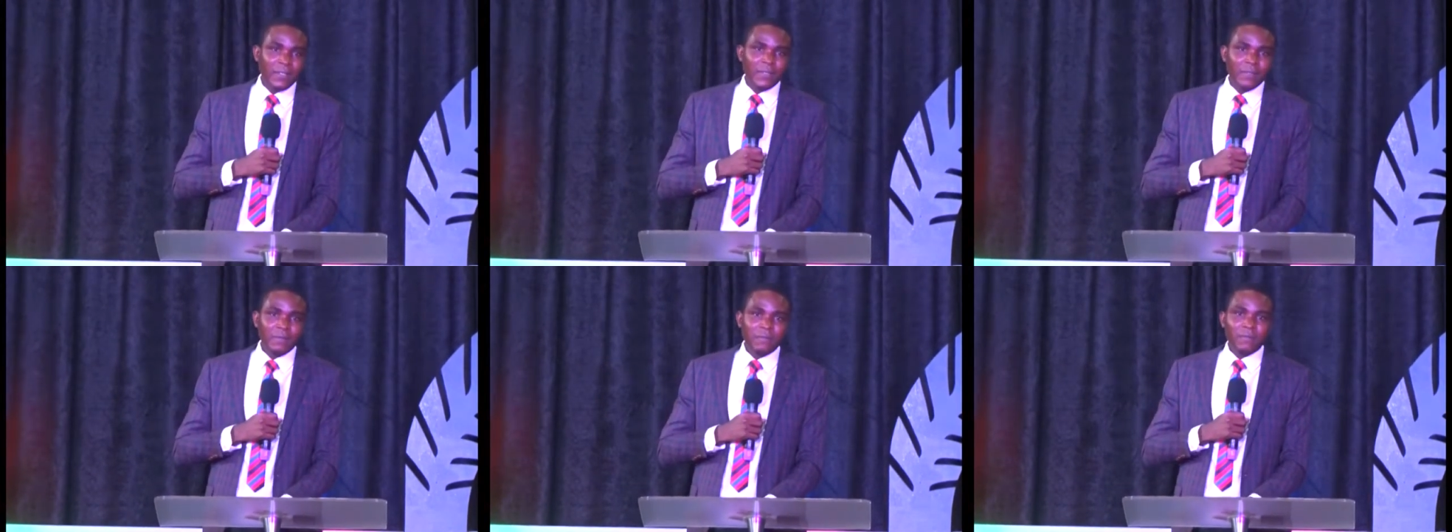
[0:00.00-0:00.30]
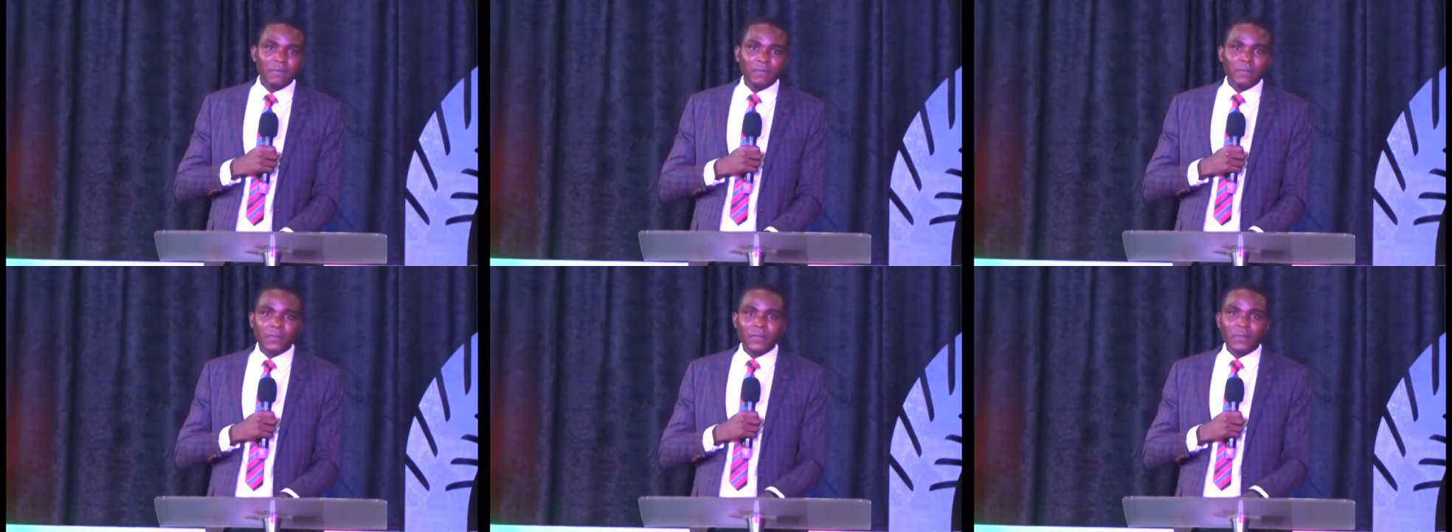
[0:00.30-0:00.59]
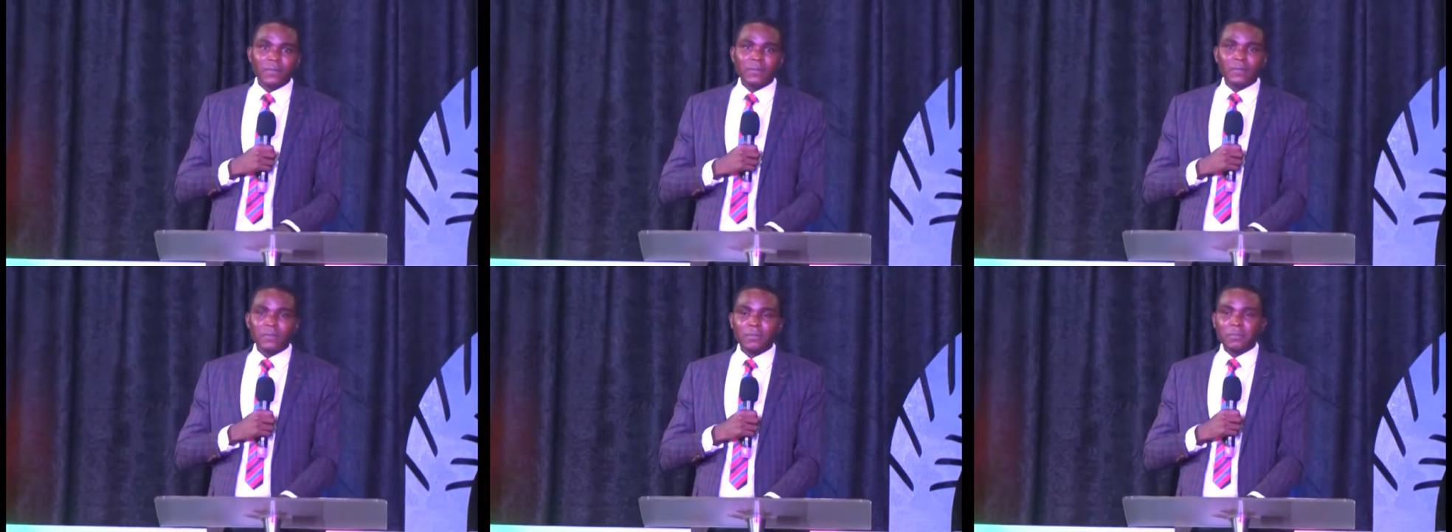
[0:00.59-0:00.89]

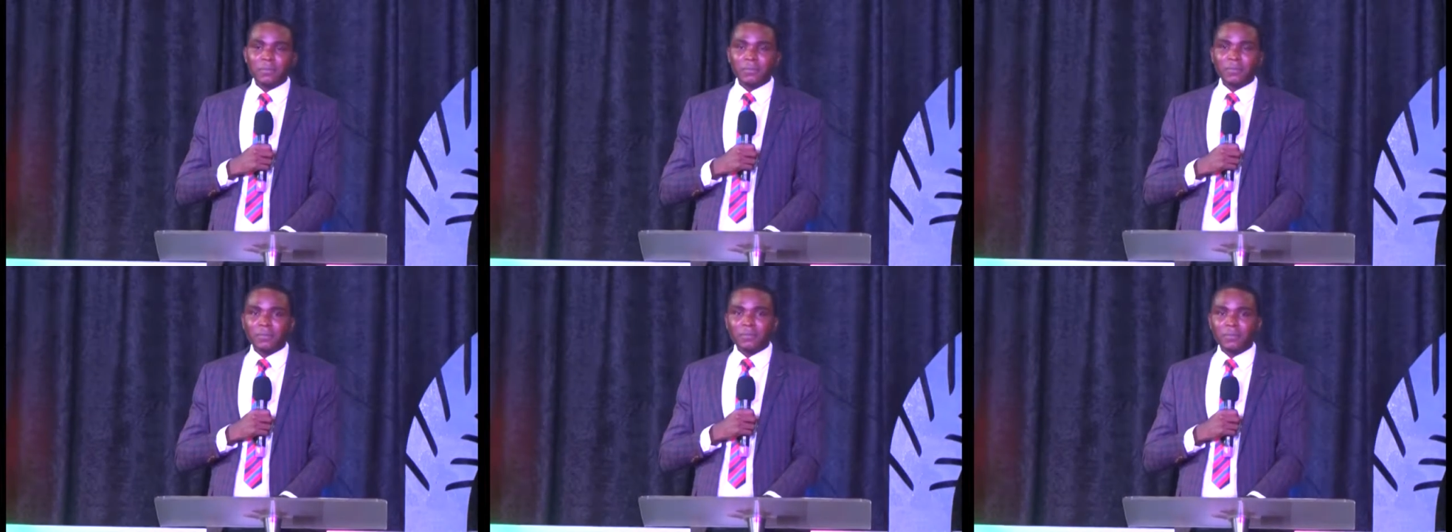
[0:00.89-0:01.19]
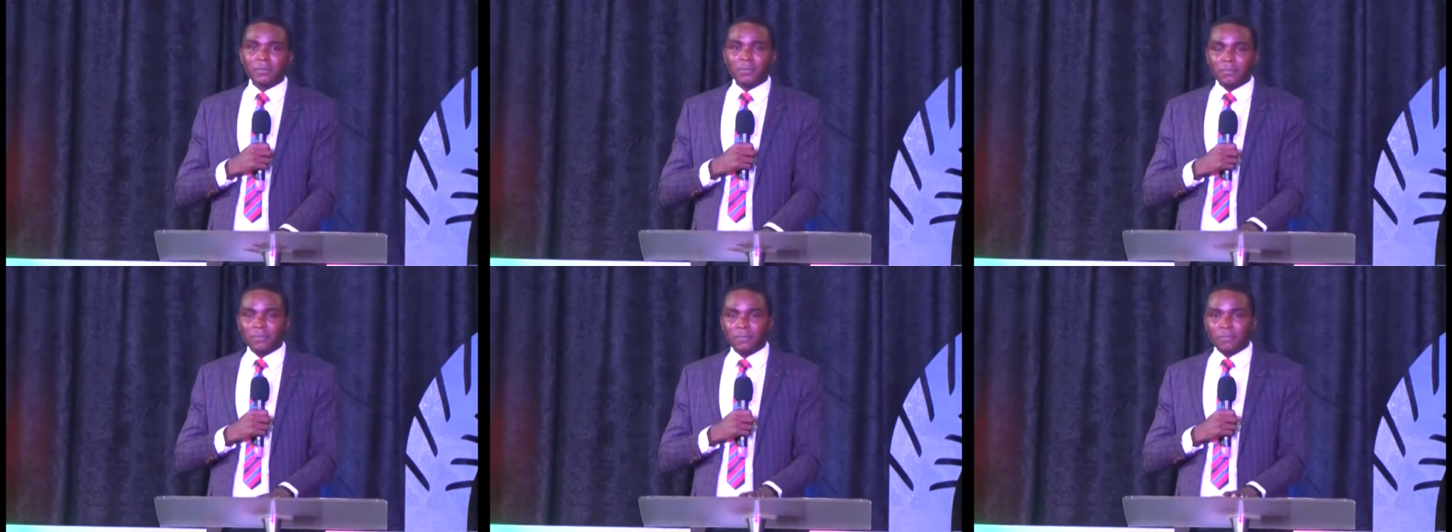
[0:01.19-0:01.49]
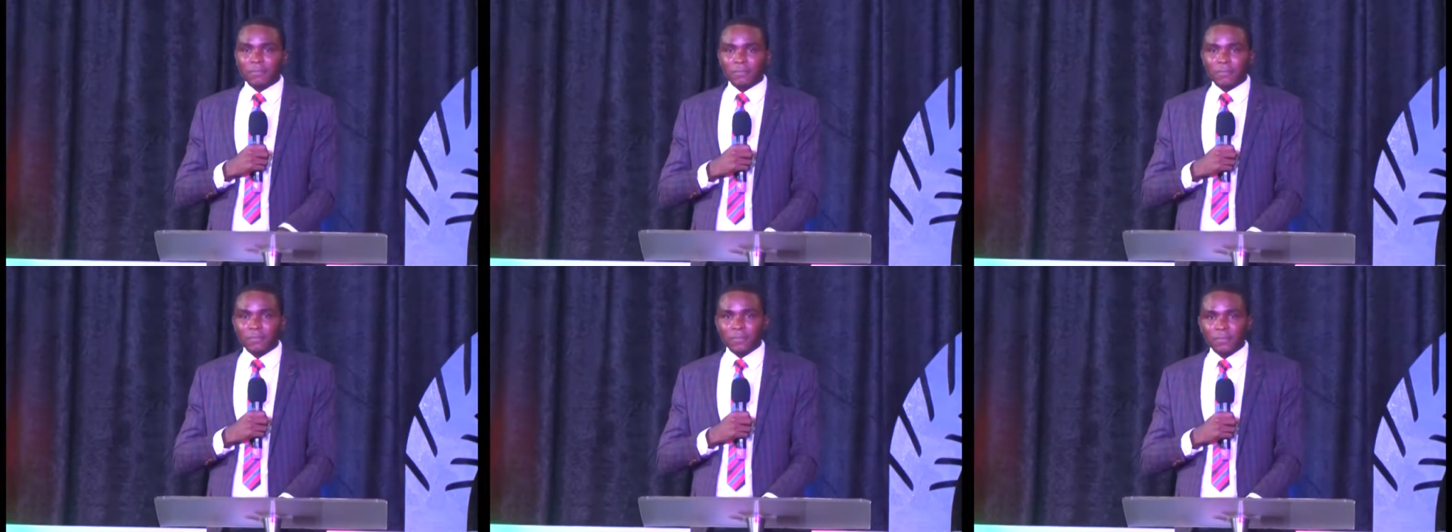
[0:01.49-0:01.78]

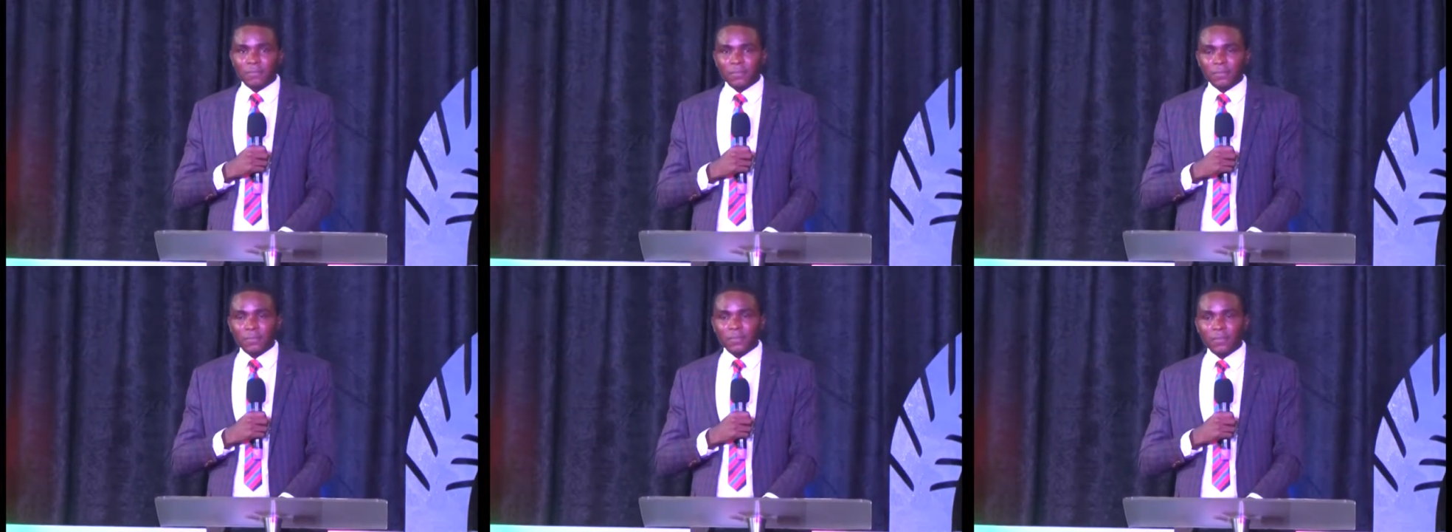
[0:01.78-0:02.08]
(silence)